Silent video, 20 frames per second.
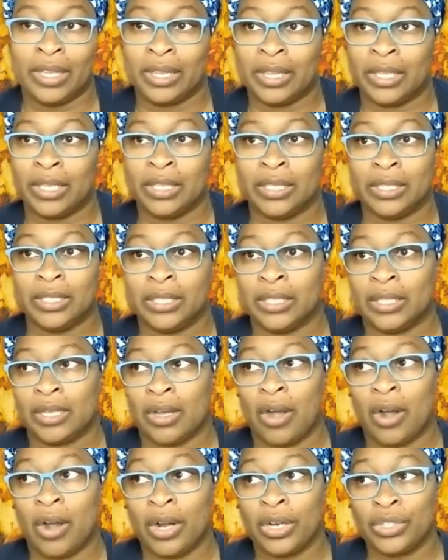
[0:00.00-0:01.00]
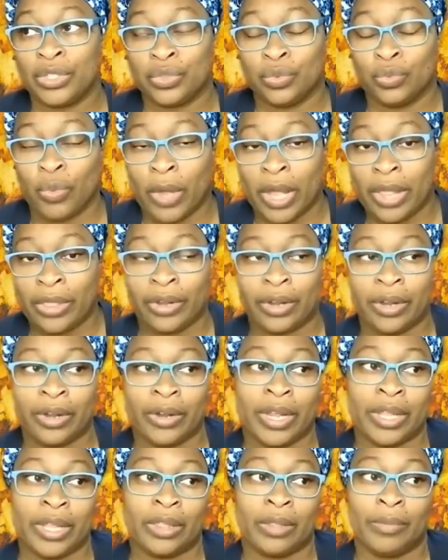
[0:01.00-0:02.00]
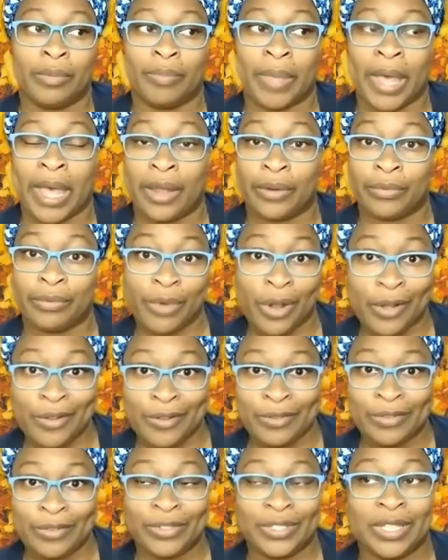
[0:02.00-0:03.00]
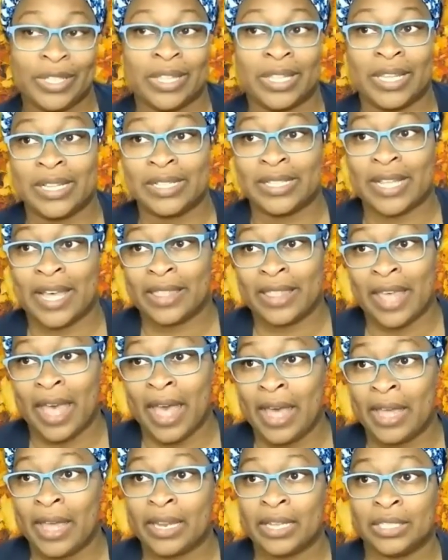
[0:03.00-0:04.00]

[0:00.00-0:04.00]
the harsh weather and the bad roads and things like that,